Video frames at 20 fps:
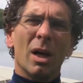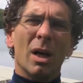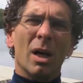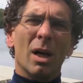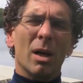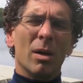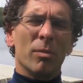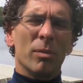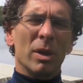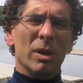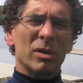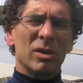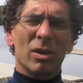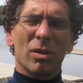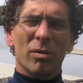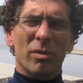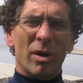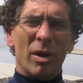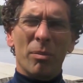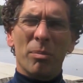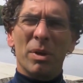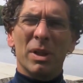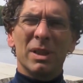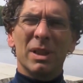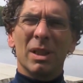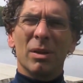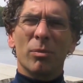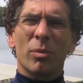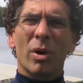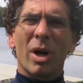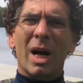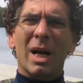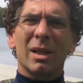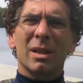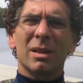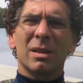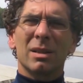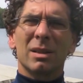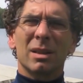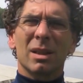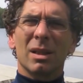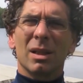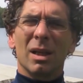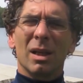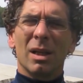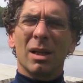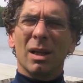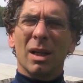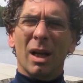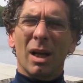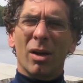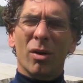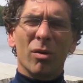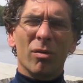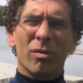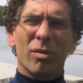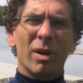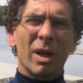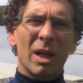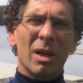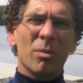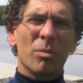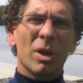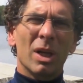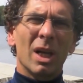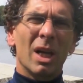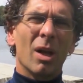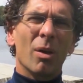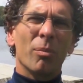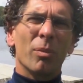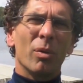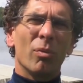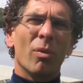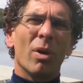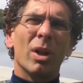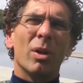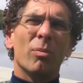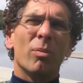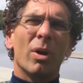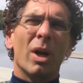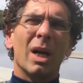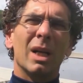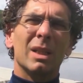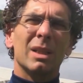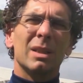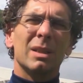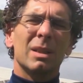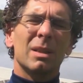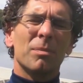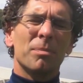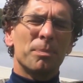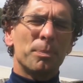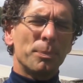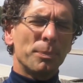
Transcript: I was still very busy in practice. I couldn't find anybody to help me run the practice.